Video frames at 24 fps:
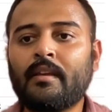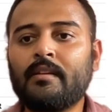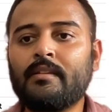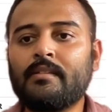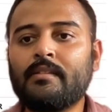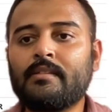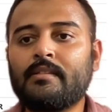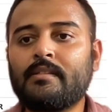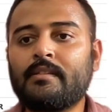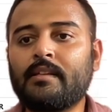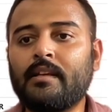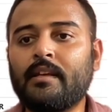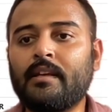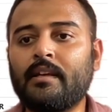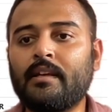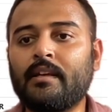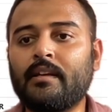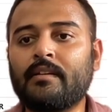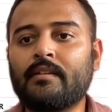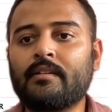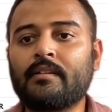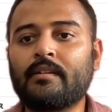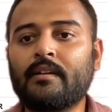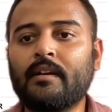see
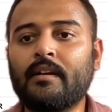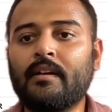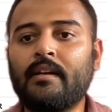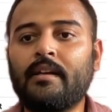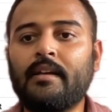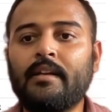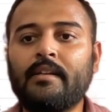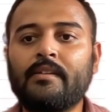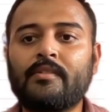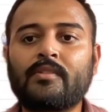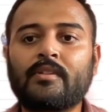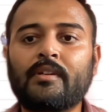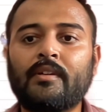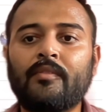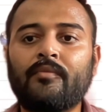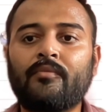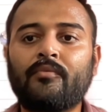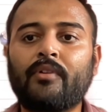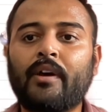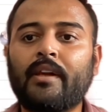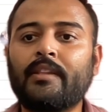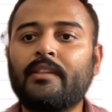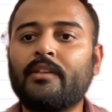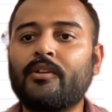here. Currently it's
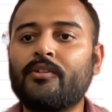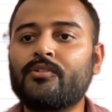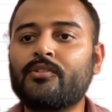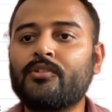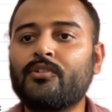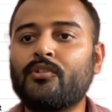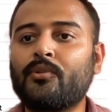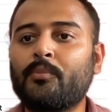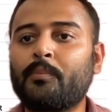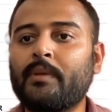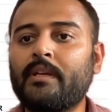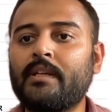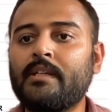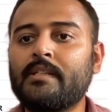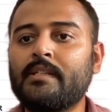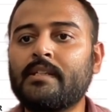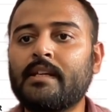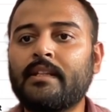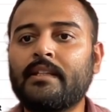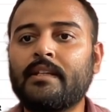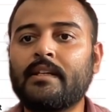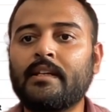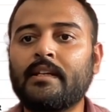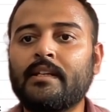5,000 rupees.
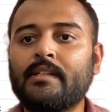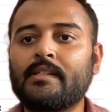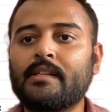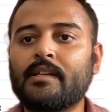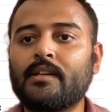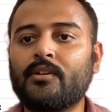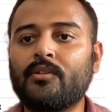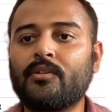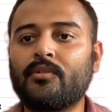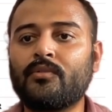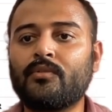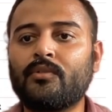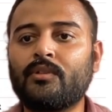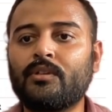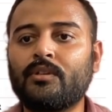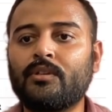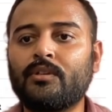I think it's around